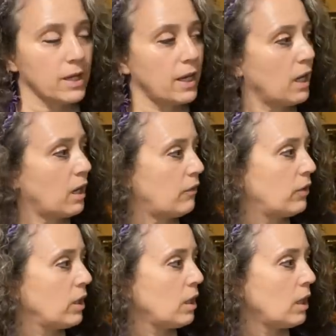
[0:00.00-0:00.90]
I
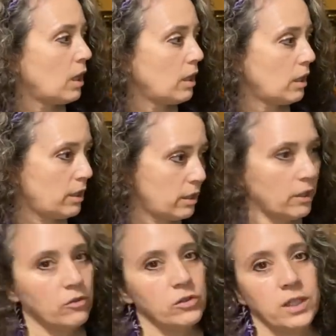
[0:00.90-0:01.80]
have
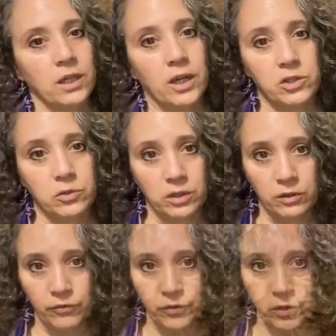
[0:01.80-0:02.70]
another
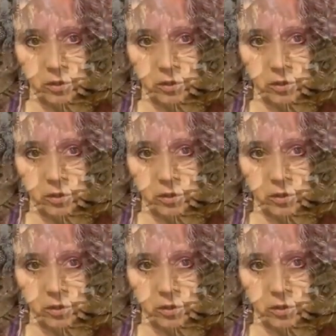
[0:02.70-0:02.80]
dehydrator full